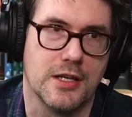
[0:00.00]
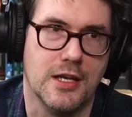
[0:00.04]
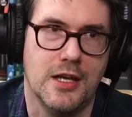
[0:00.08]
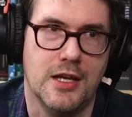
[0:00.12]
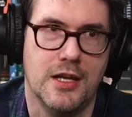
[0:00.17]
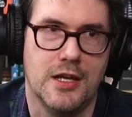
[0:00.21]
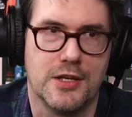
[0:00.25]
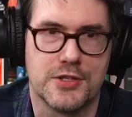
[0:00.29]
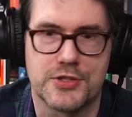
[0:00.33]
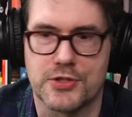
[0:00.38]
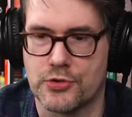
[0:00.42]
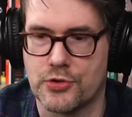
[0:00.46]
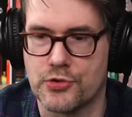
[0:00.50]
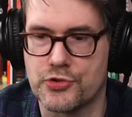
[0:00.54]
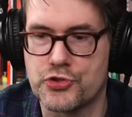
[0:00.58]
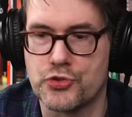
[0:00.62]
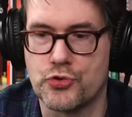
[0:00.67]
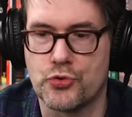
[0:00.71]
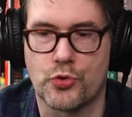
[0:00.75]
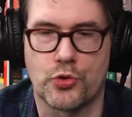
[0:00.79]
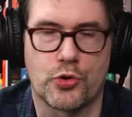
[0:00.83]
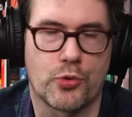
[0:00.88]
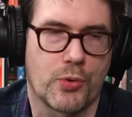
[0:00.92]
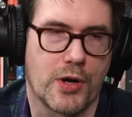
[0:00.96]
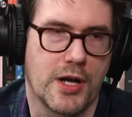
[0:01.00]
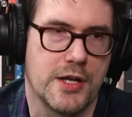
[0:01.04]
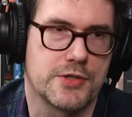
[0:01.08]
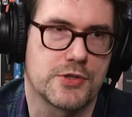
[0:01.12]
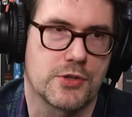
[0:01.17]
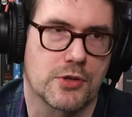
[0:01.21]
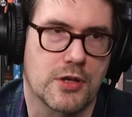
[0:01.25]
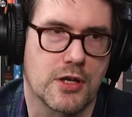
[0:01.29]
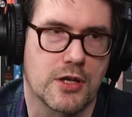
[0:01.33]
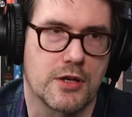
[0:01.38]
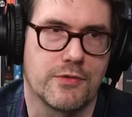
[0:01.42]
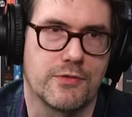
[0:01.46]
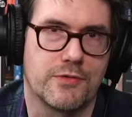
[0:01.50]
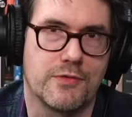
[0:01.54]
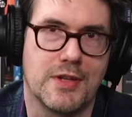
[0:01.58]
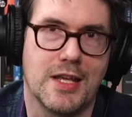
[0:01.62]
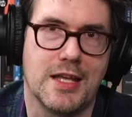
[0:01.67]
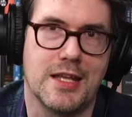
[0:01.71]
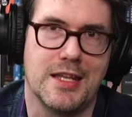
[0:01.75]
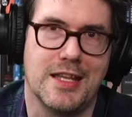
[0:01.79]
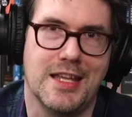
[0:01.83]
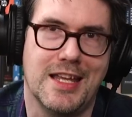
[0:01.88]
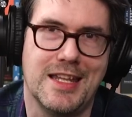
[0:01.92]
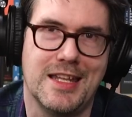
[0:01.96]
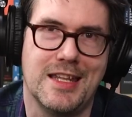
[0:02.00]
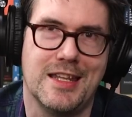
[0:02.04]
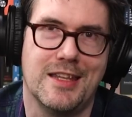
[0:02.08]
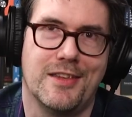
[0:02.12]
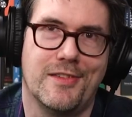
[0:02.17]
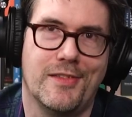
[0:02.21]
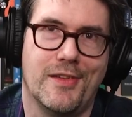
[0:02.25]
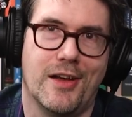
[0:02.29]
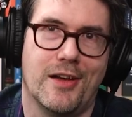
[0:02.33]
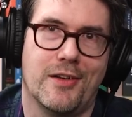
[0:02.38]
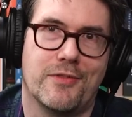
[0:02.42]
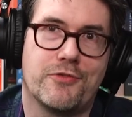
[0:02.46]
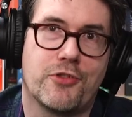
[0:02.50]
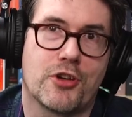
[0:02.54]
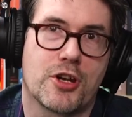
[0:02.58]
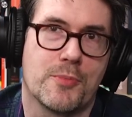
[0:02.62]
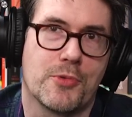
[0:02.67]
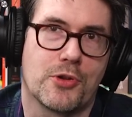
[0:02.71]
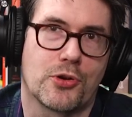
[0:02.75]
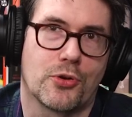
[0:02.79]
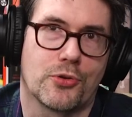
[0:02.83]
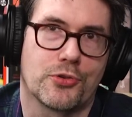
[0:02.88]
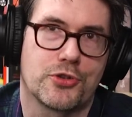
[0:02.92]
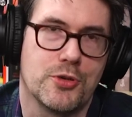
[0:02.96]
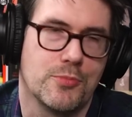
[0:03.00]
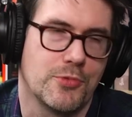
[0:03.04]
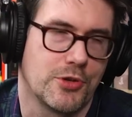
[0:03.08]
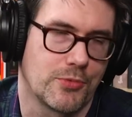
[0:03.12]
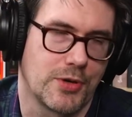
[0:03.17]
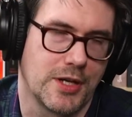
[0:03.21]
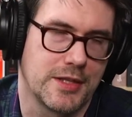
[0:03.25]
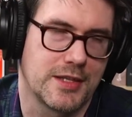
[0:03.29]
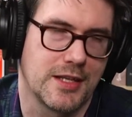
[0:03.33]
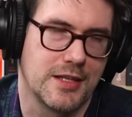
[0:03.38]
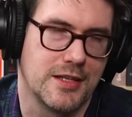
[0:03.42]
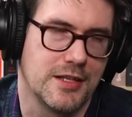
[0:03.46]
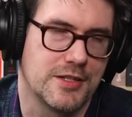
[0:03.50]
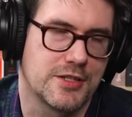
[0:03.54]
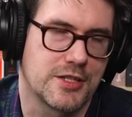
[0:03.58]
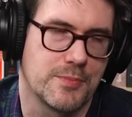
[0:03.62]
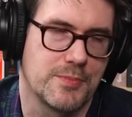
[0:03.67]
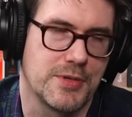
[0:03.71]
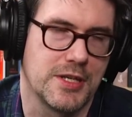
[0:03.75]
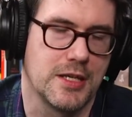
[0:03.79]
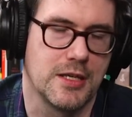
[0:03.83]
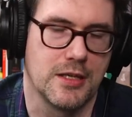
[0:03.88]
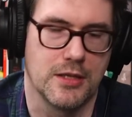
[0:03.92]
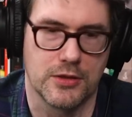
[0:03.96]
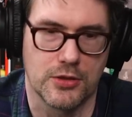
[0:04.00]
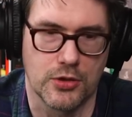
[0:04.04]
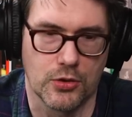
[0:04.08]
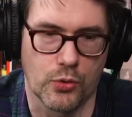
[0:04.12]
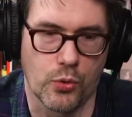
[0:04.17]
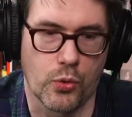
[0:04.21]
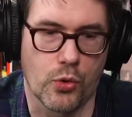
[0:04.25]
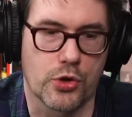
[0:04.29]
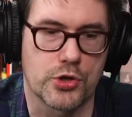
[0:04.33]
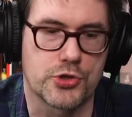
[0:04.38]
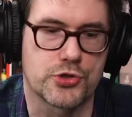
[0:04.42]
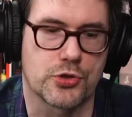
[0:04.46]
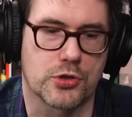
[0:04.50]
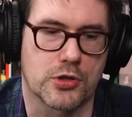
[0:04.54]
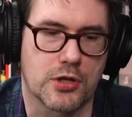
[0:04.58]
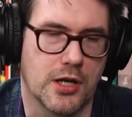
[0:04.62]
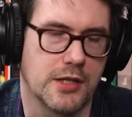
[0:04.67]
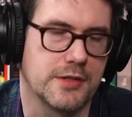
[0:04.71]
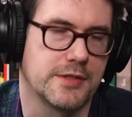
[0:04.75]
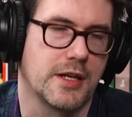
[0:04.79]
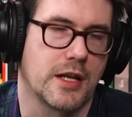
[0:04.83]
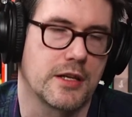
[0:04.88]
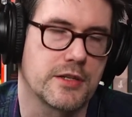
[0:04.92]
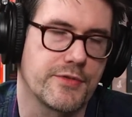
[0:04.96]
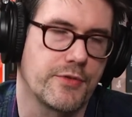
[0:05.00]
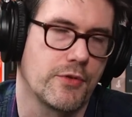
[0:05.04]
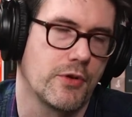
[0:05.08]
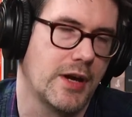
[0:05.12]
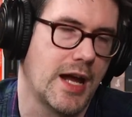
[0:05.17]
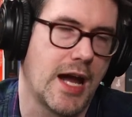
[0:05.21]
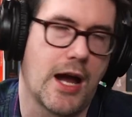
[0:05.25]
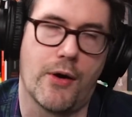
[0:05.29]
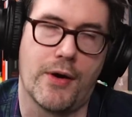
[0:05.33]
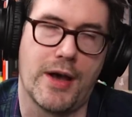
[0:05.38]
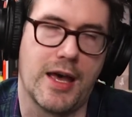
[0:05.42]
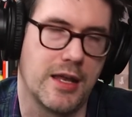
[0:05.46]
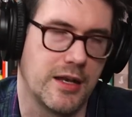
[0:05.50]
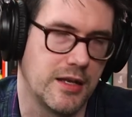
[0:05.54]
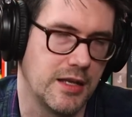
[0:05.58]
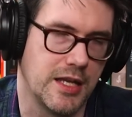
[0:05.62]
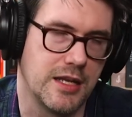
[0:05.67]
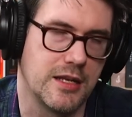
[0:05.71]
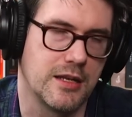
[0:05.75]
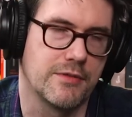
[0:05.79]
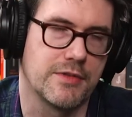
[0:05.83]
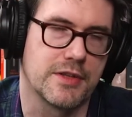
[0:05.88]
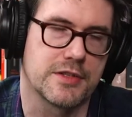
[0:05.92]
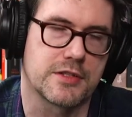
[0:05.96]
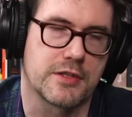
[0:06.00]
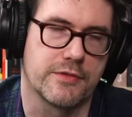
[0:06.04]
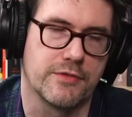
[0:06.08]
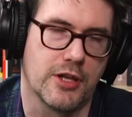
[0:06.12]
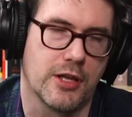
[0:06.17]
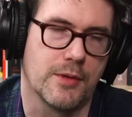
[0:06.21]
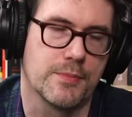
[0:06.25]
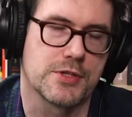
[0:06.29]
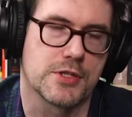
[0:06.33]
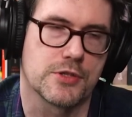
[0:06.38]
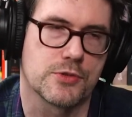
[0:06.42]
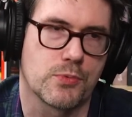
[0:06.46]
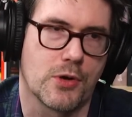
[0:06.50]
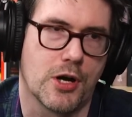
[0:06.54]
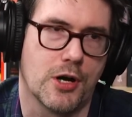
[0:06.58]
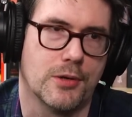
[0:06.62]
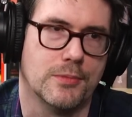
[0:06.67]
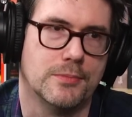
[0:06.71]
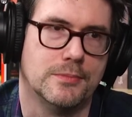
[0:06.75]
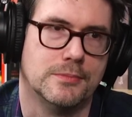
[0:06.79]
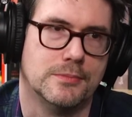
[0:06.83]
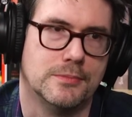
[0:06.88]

Mm-hmm. So those neural rights are kind of a, a fundamental human right that needs to be the larger context for how any, any of this develops as well.